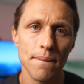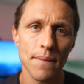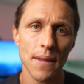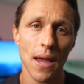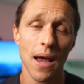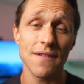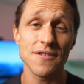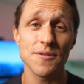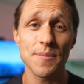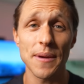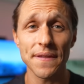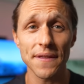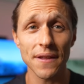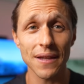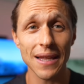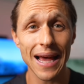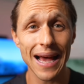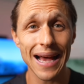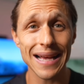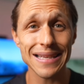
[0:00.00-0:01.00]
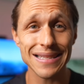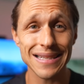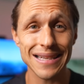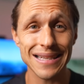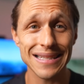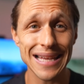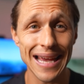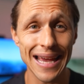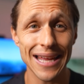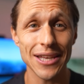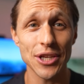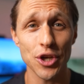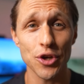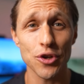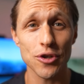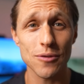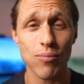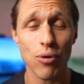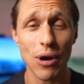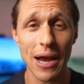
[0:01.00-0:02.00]
I've spent the last 10
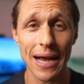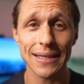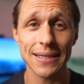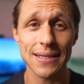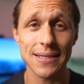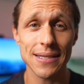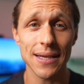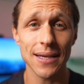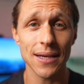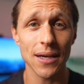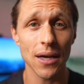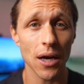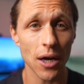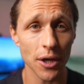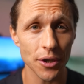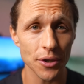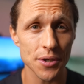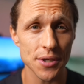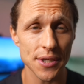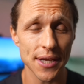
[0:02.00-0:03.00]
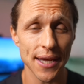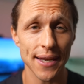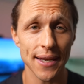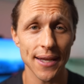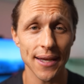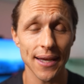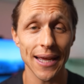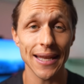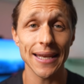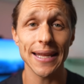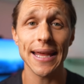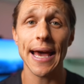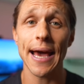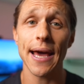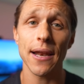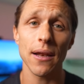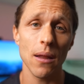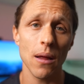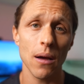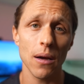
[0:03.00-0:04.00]
years practicing, understanding, and
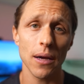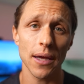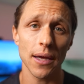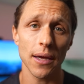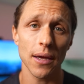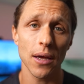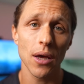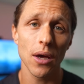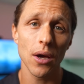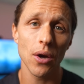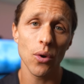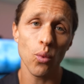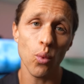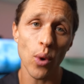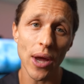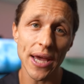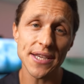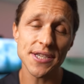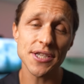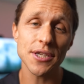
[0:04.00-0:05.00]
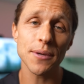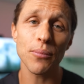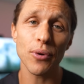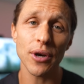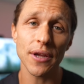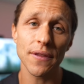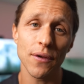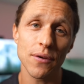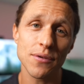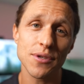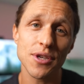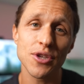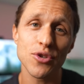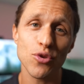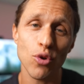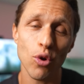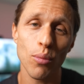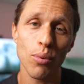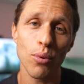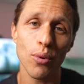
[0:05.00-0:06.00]
cataloging ways to bring those
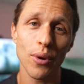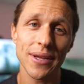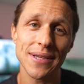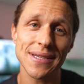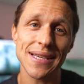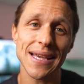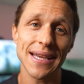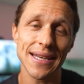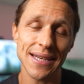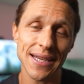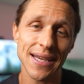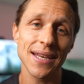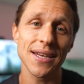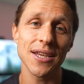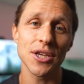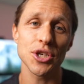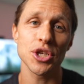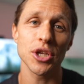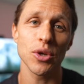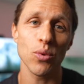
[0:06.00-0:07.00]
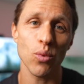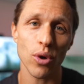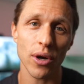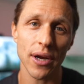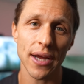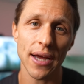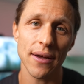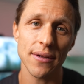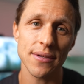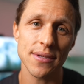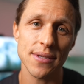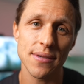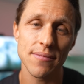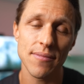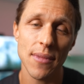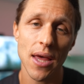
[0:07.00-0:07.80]
control points into conditioning workouts.